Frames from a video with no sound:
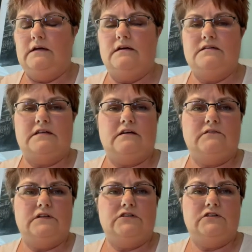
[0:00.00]

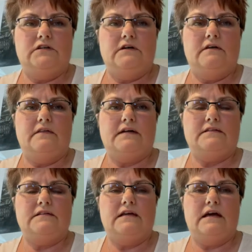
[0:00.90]
Selvage,
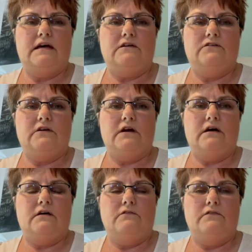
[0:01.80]
that's the edge
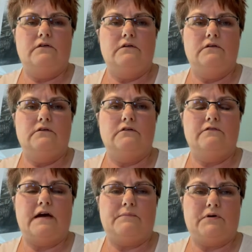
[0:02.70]
of your
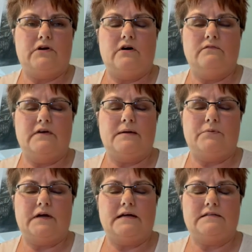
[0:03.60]
fabric. All
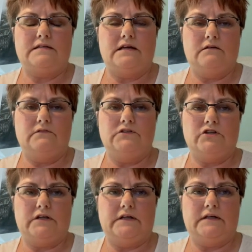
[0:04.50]
fabric has a selvage
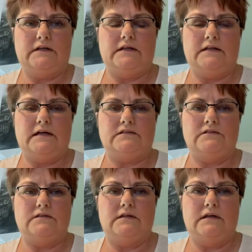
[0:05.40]
on it, and
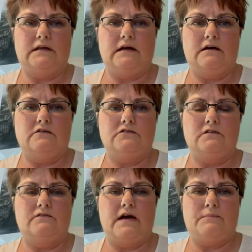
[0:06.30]
that's the edge of
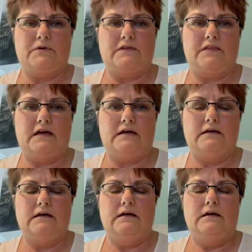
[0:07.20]
the fabric that
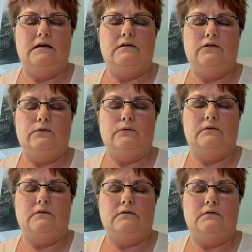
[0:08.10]

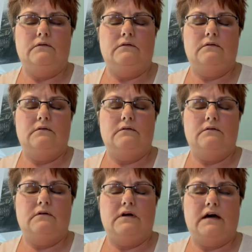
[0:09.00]
you'll
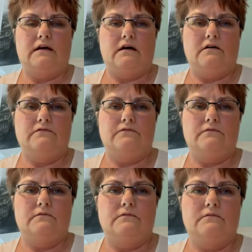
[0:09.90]
cut off.
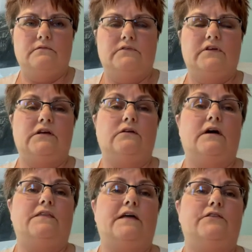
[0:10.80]
Say you
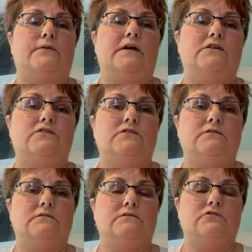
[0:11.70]
cut that 3 inch
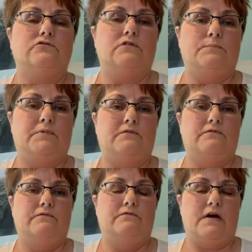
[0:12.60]
strip of
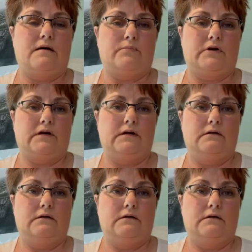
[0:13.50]
fabric,